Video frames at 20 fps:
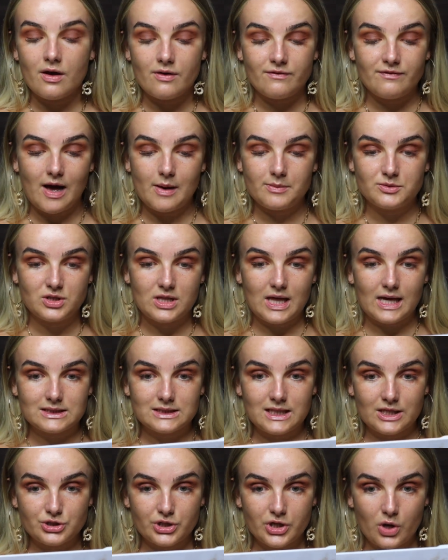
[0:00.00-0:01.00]
Fab, so that's
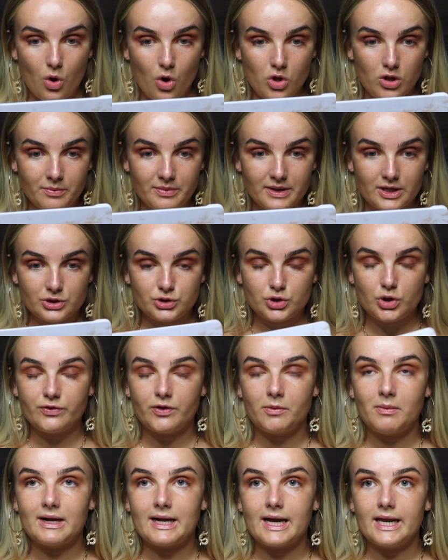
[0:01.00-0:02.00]
literally all I'm going to do for
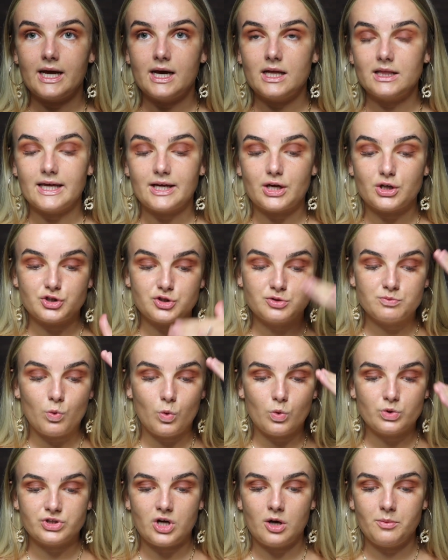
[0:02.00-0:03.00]
my kind of like
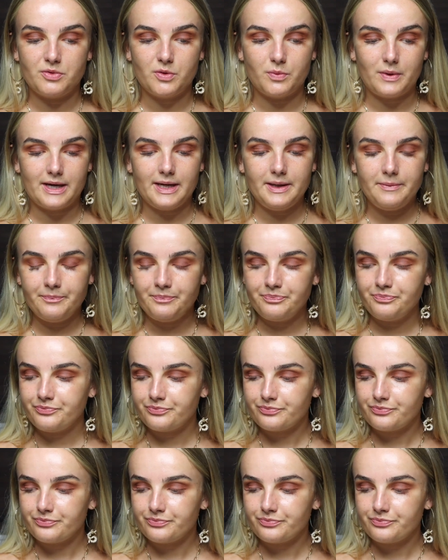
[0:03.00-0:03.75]
smokes up the way.